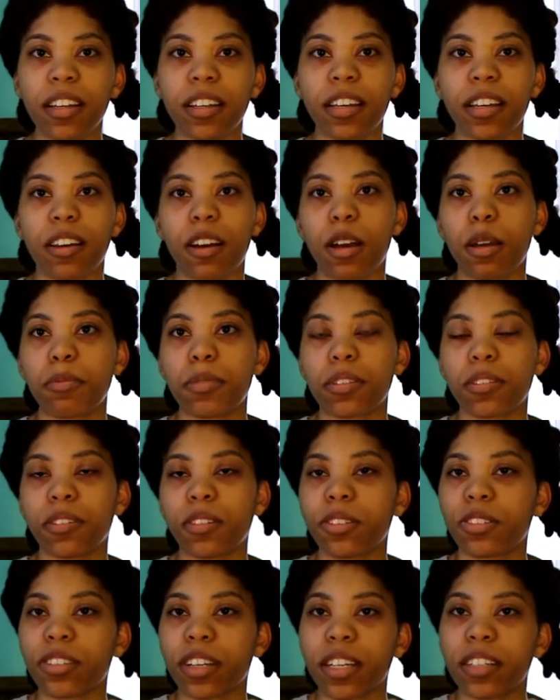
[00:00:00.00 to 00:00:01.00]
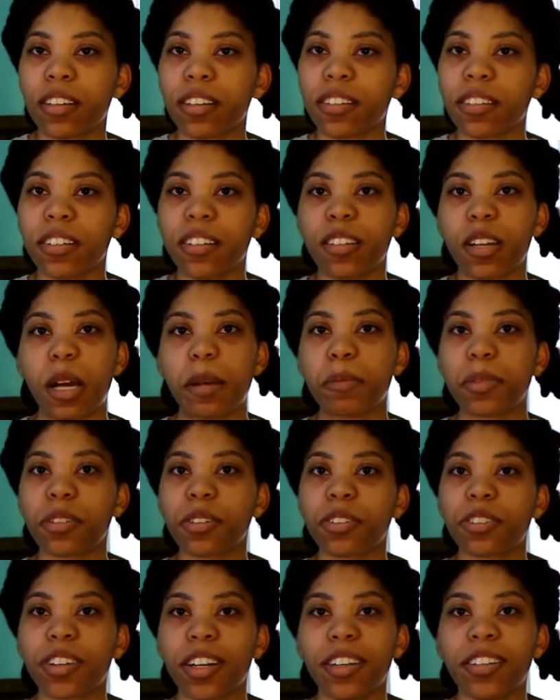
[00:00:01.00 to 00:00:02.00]
Like I'm still trying to learn, I'm
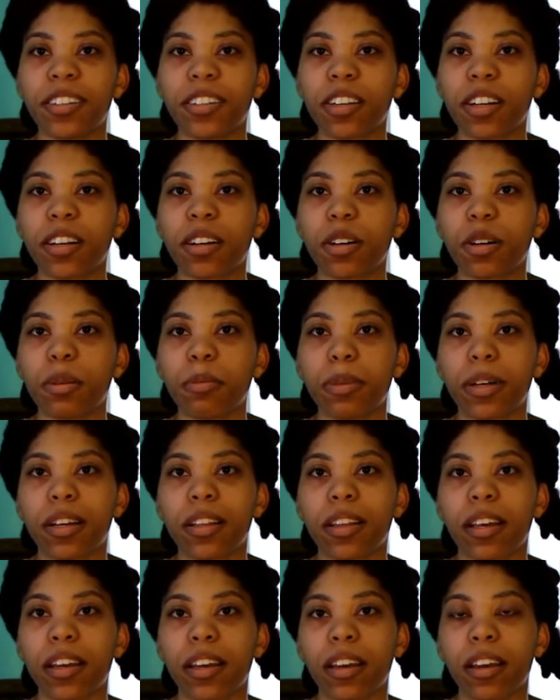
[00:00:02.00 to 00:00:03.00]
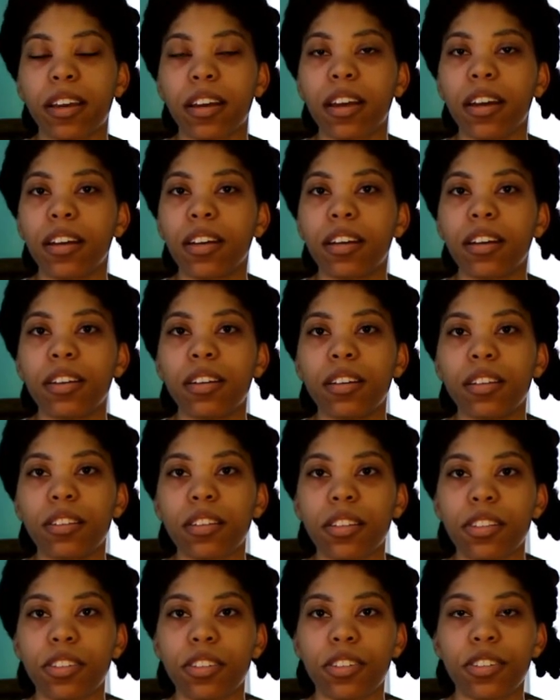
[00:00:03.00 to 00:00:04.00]
still trying to grow, but like
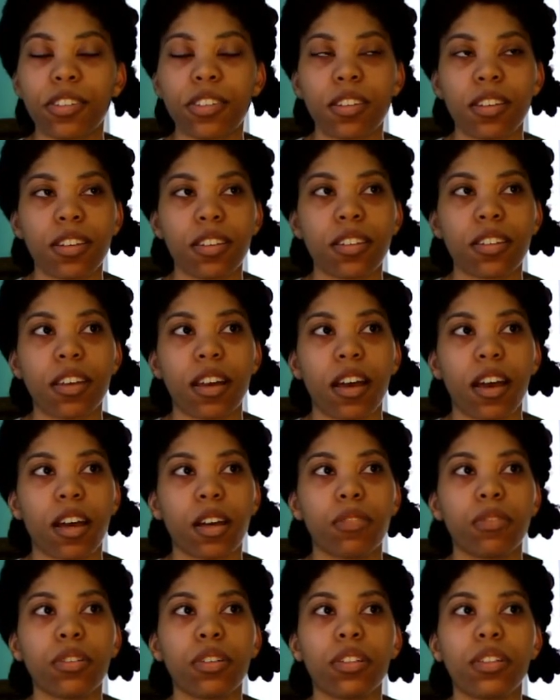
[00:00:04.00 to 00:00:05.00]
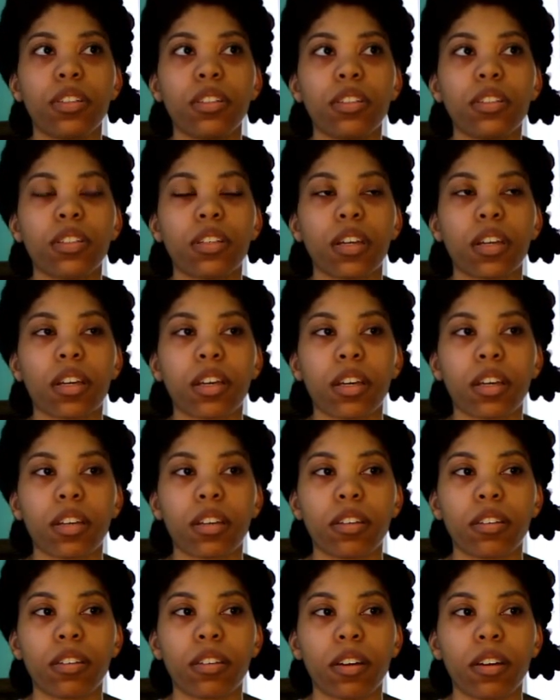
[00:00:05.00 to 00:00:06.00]
these are just things that I've learned,
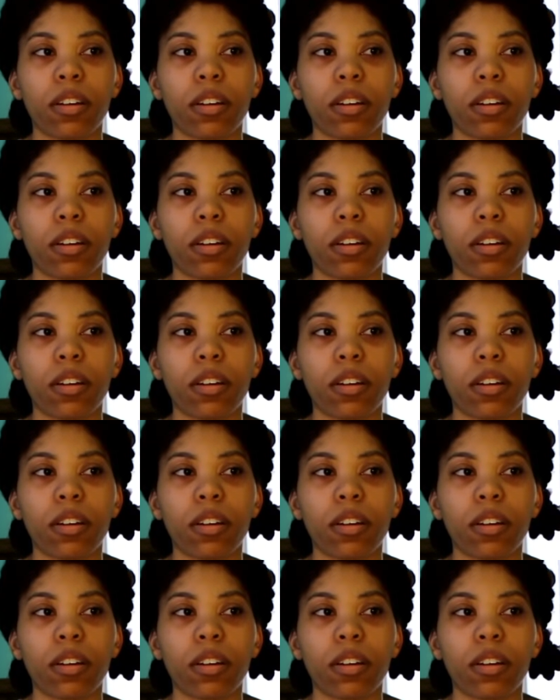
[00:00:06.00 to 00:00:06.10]
and